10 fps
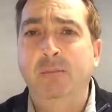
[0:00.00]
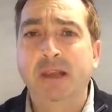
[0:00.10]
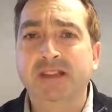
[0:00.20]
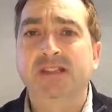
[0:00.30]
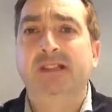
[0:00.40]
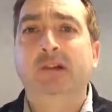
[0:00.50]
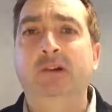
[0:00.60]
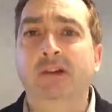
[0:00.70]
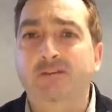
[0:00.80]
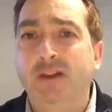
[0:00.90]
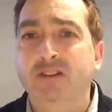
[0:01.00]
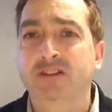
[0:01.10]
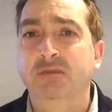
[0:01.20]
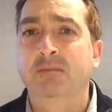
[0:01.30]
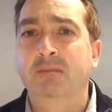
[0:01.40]
But you're still going to feel
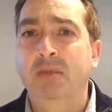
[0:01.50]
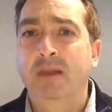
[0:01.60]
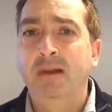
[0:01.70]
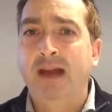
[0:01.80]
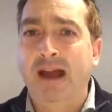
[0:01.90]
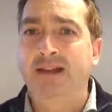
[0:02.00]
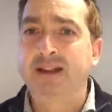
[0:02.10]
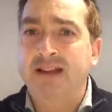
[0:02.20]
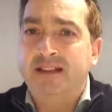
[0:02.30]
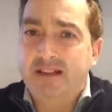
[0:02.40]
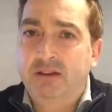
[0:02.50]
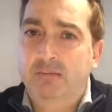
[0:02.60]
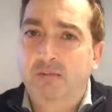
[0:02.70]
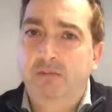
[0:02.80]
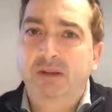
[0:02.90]
some anxiety,
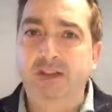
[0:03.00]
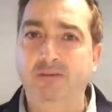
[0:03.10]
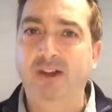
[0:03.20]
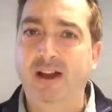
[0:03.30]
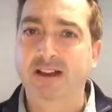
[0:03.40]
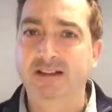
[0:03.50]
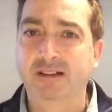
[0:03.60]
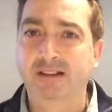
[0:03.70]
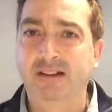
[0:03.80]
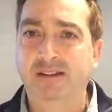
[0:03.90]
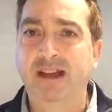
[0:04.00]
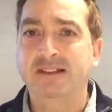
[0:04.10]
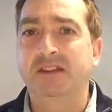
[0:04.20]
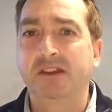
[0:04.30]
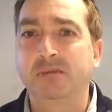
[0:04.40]
some butterflies.
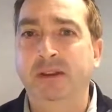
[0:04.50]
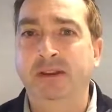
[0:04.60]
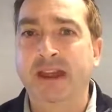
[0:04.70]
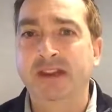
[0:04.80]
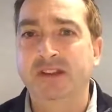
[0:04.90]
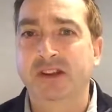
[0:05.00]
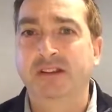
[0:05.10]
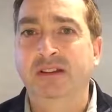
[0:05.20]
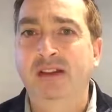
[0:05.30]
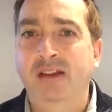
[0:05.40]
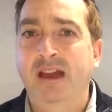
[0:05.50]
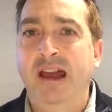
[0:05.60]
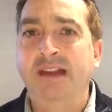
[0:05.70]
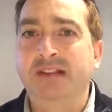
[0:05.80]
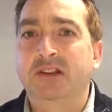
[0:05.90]
That's human nature,
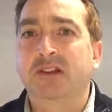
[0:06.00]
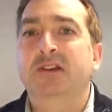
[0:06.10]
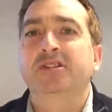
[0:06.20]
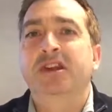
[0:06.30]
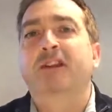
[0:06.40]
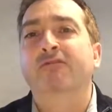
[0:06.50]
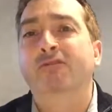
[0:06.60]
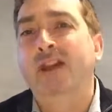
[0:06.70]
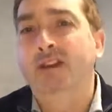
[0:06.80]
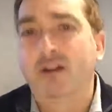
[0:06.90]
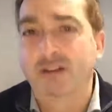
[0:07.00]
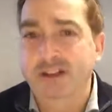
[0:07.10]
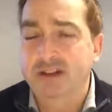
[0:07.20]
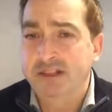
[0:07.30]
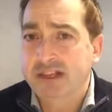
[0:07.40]
and it's good because you can feed off
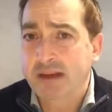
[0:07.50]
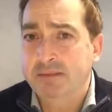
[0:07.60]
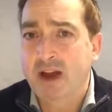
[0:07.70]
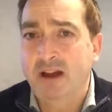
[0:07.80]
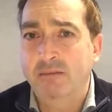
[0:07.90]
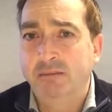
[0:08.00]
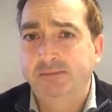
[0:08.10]
it at the same time.